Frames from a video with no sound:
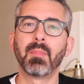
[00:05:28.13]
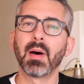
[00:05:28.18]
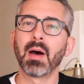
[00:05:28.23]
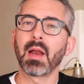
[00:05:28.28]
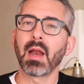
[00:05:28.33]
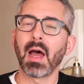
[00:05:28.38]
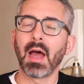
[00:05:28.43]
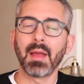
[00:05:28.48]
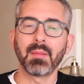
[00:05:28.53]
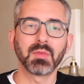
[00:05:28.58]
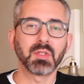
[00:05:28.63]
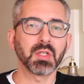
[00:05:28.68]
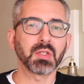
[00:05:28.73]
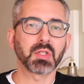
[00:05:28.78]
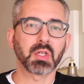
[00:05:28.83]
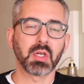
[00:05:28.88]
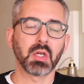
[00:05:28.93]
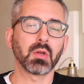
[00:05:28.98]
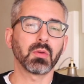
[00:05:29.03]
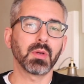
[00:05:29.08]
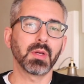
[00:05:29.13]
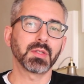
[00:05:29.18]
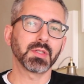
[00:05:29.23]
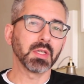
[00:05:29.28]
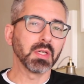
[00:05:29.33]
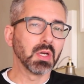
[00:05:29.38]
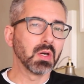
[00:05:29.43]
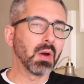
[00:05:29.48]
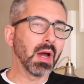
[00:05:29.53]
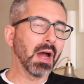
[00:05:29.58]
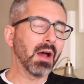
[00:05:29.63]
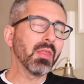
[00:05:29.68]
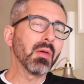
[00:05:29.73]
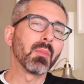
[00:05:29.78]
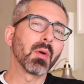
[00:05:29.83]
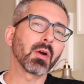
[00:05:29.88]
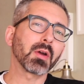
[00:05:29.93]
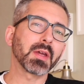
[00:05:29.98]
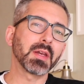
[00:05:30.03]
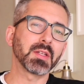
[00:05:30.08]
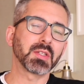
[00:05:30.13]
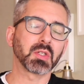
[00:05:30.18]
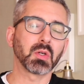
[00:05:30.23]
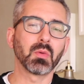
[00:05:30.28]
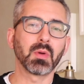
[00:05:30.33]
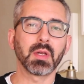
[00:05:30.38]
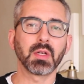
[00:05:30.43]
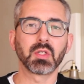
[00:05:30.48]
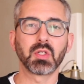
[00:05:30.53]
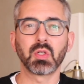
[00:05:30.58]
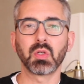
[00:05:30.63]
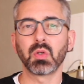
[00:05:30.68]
but I'm just curious to know how the market is going